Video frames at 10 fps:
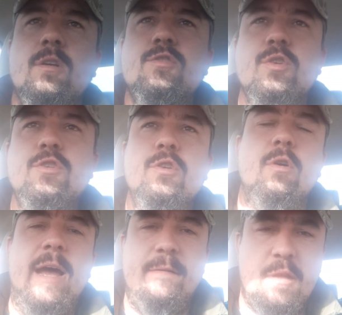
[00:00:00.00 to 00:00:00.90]
So you
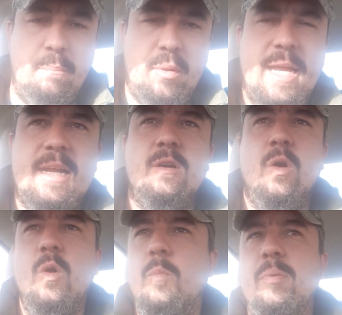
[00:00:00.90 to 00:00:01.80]
don't have to plant a
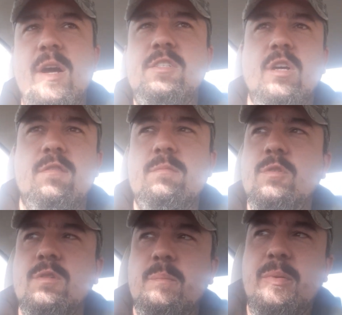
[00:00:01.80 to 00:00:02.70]
whole bunch of them.
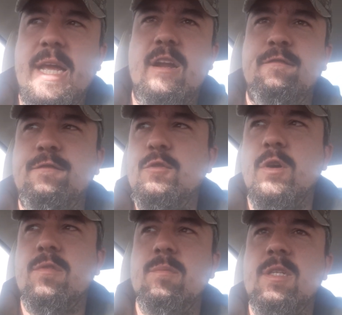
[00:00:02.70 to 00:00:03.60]
You can plant a
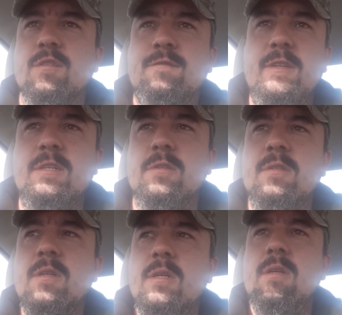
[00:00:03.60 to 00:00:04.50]
few of them in your
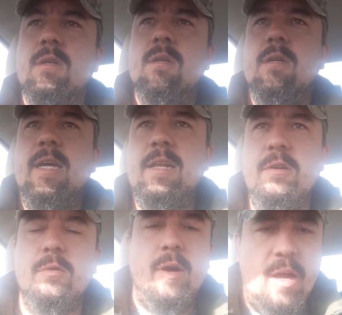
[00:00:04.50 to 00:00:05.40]
field, and
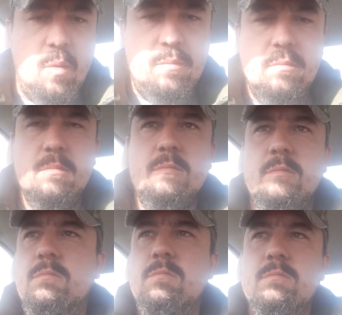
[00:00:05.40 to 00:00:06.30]
it'll help
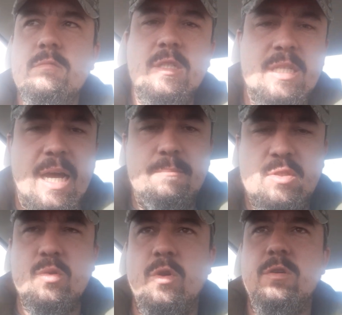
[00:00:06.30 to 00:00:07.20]
the
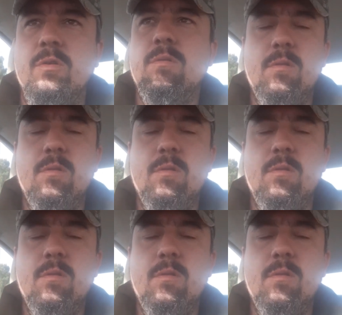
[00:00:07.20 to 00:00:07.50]
topsoil